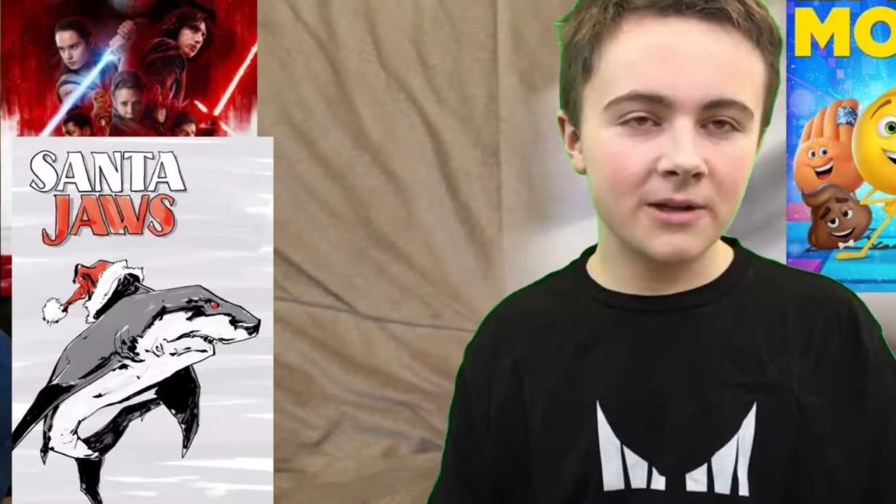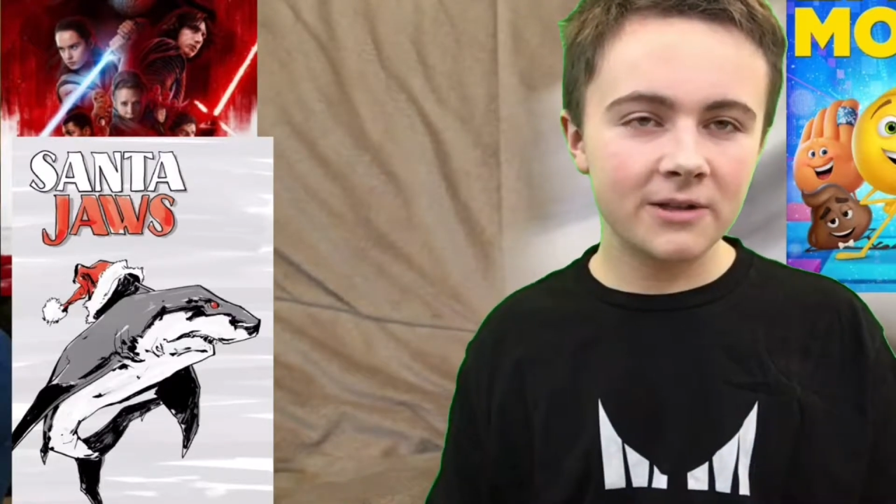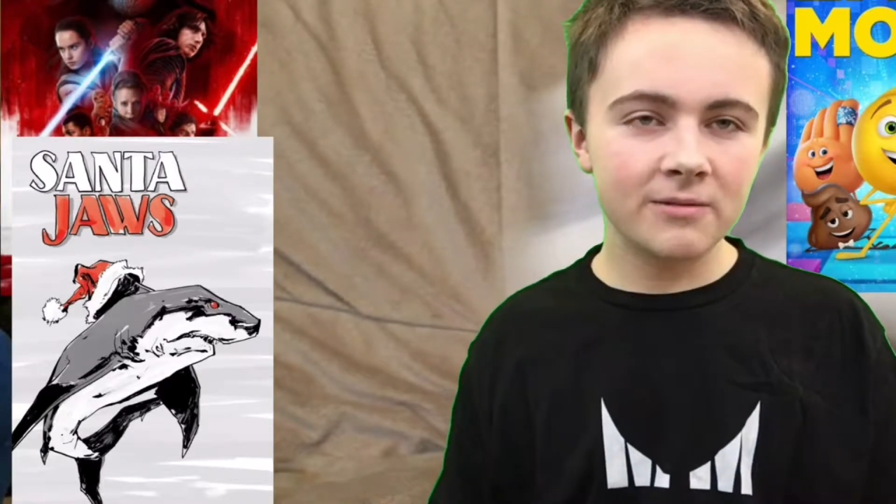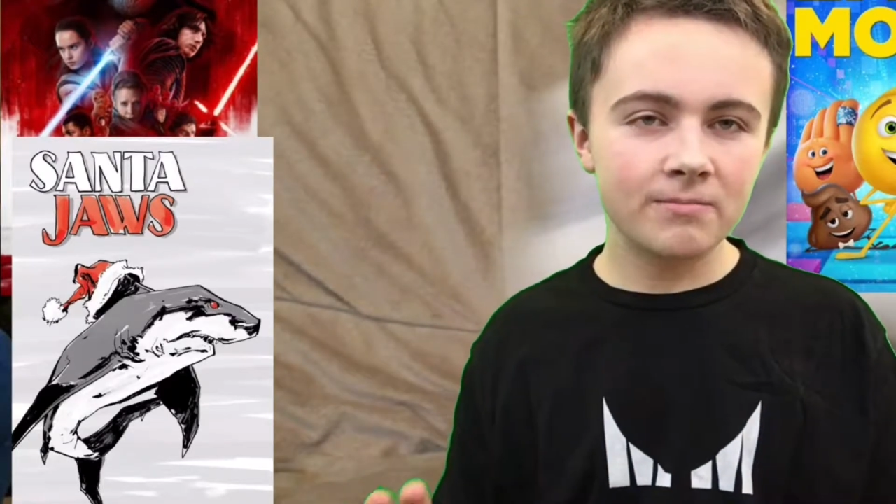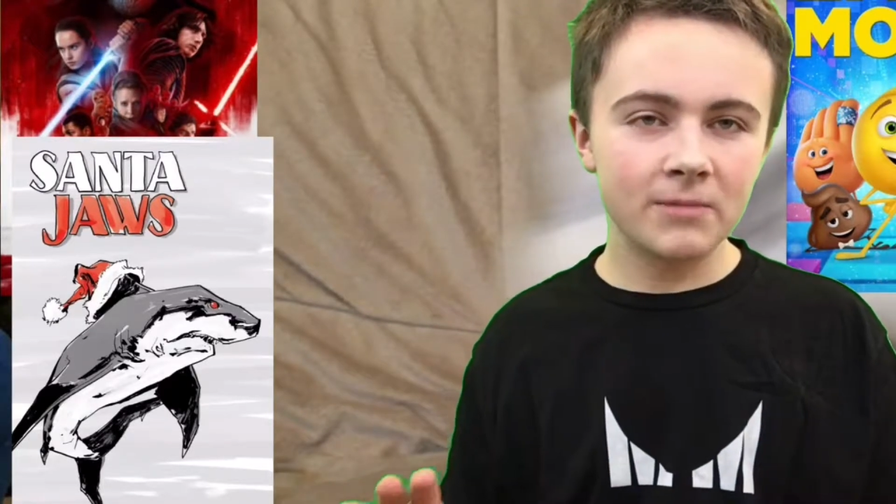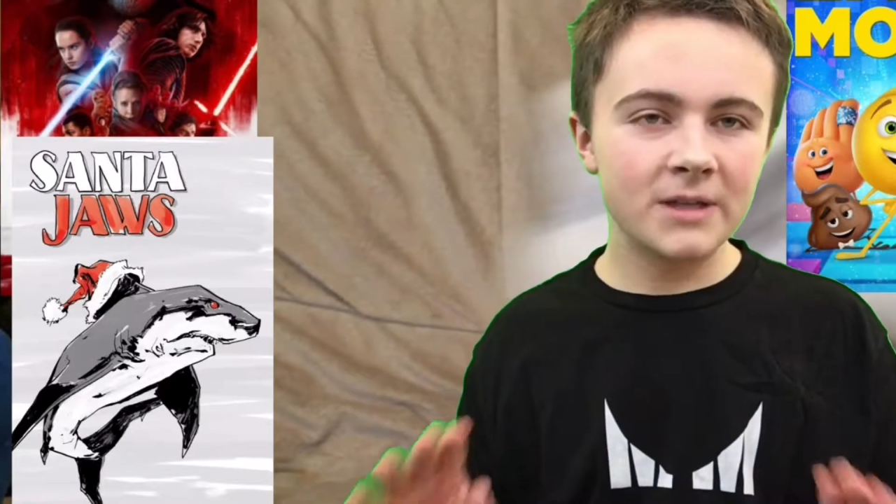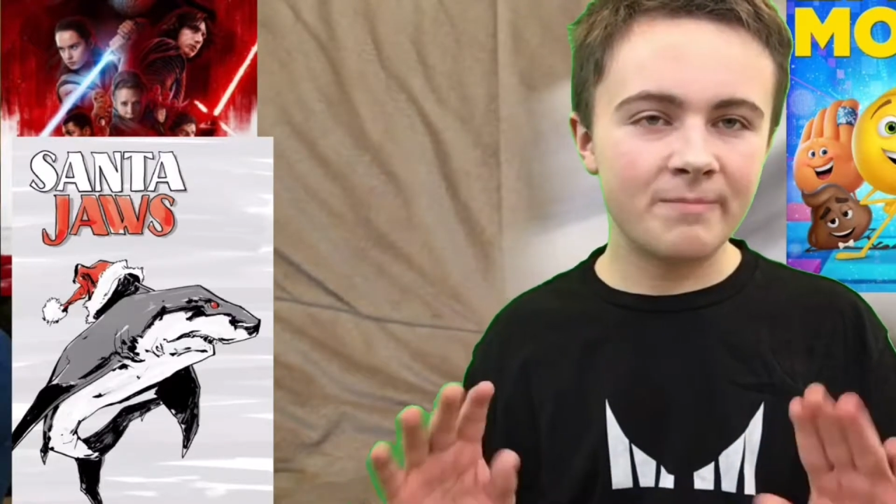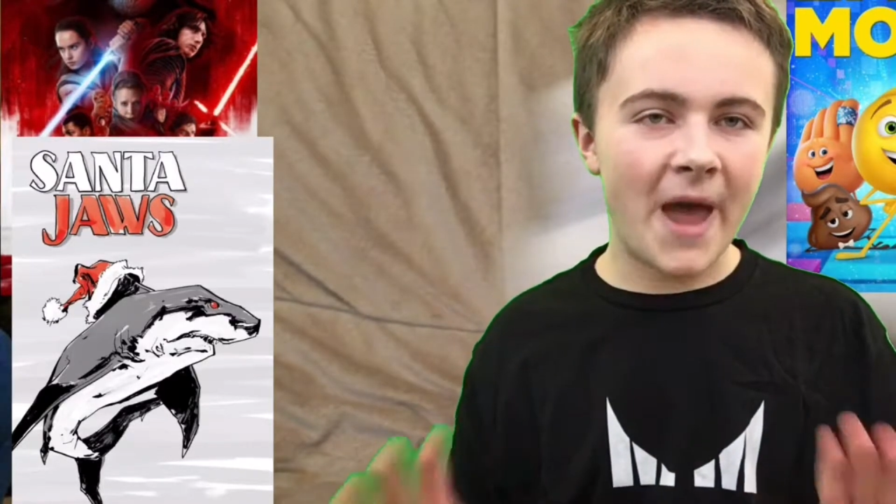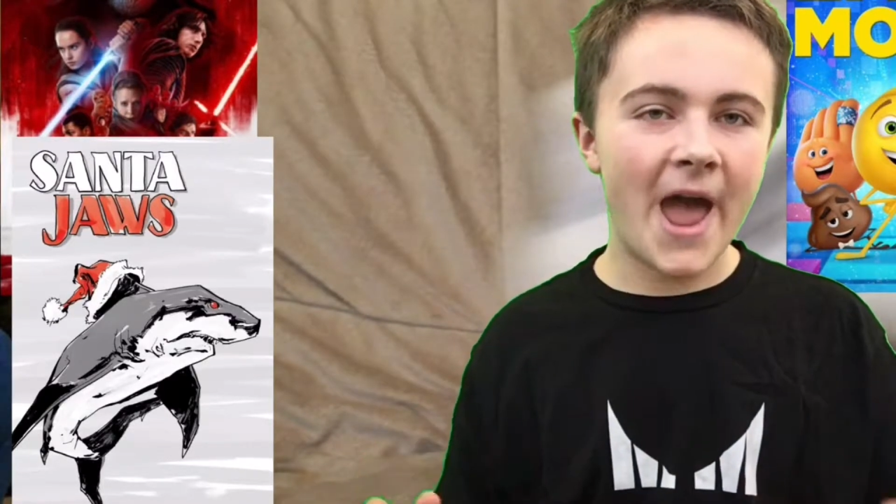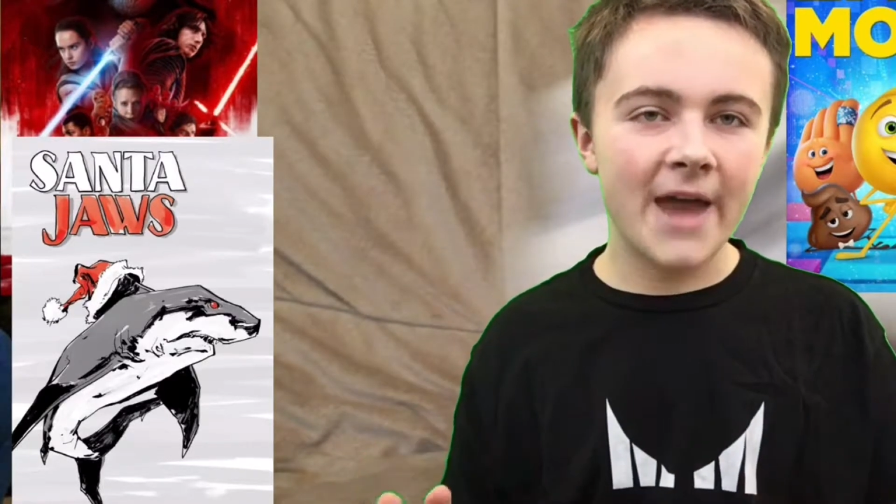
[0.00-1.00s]
It's it's
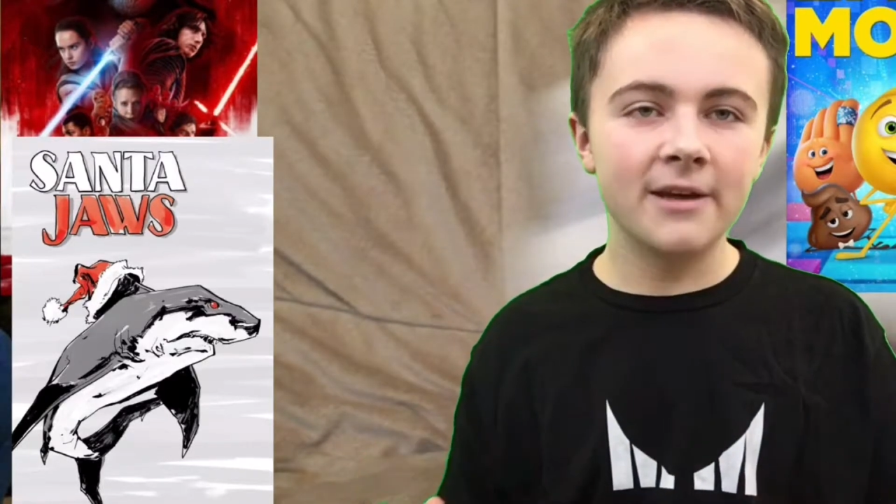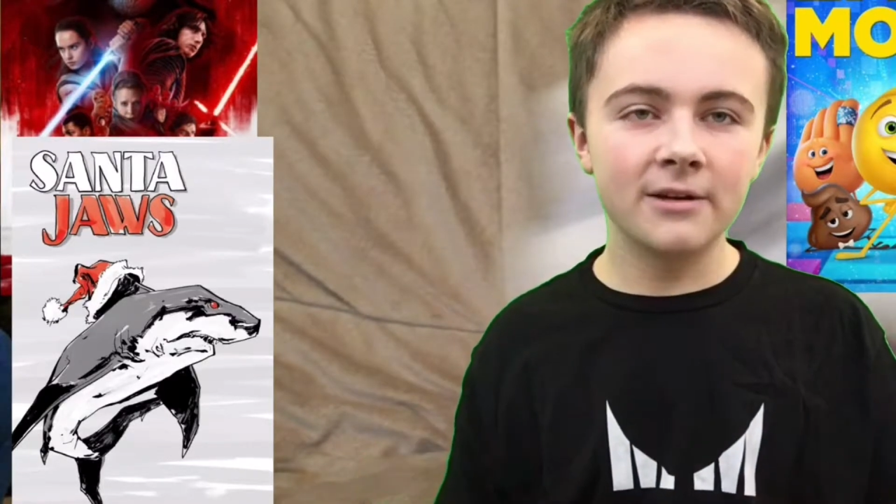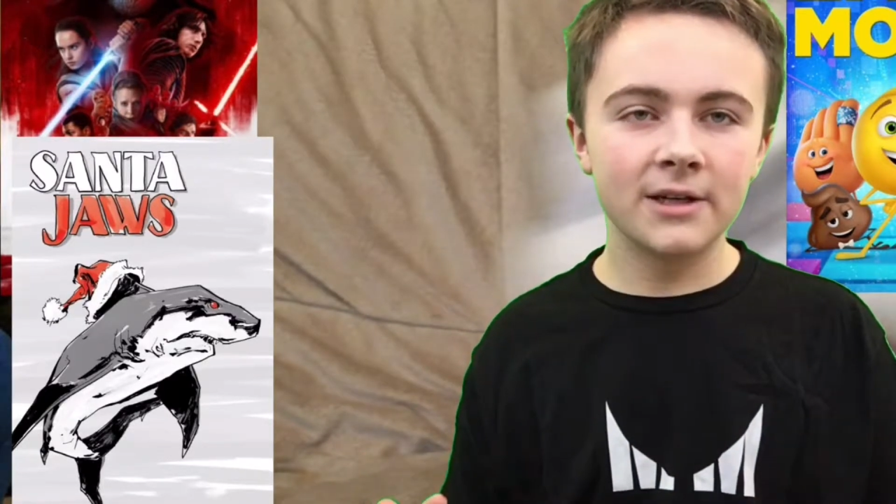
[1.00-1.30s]
bad.